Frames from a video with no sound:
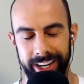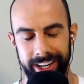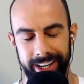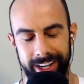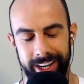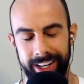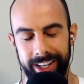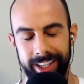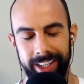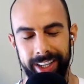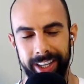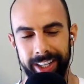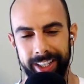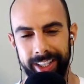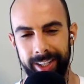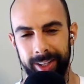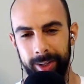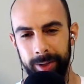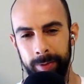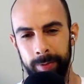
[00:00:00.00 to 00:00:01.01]
it's
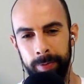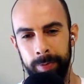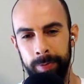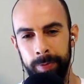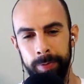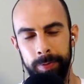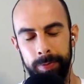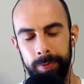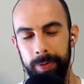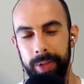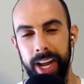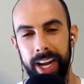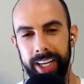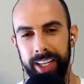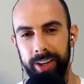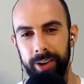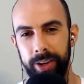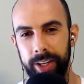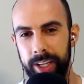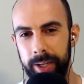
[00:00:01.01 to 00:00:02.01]
just not
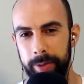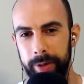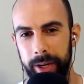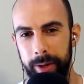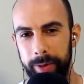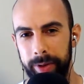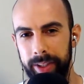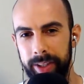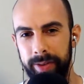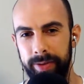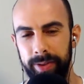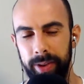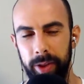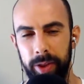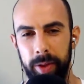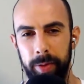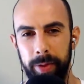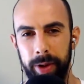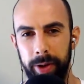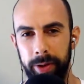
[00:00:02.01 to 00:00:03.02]
going to be able to float
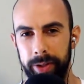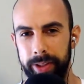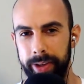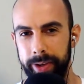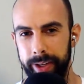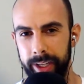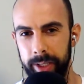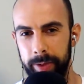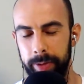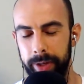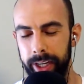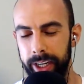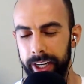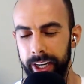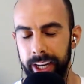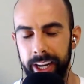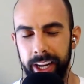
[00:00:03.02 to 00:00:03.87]
the boat, so to speak.